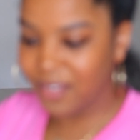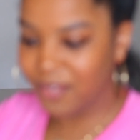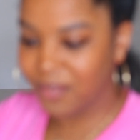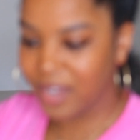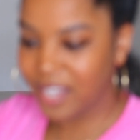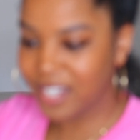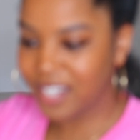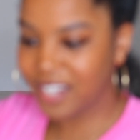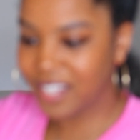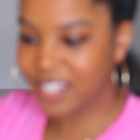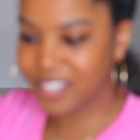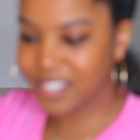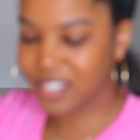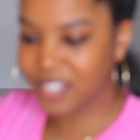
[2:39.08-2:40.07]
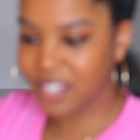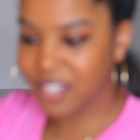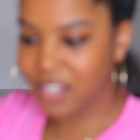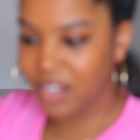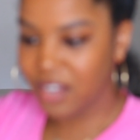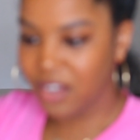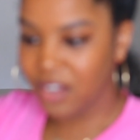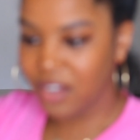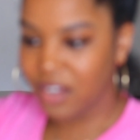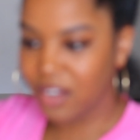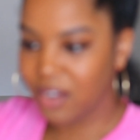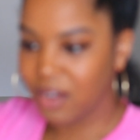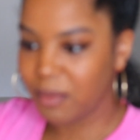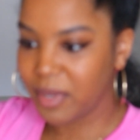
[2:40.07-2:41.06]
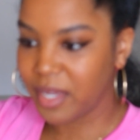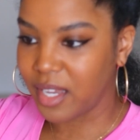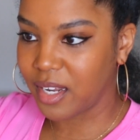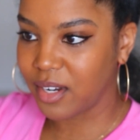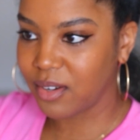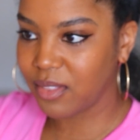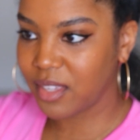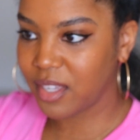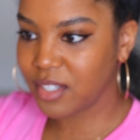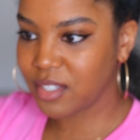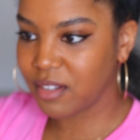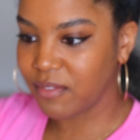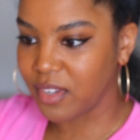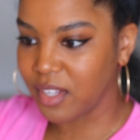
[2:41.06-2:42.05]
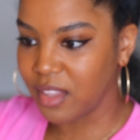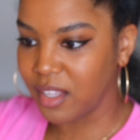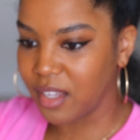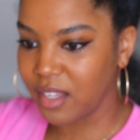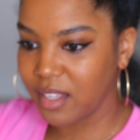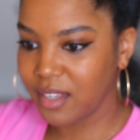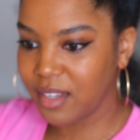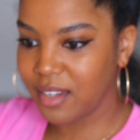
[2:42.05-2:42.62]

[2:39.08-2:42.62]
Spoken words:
Why did I just, oh my God, I don't think I should have done that.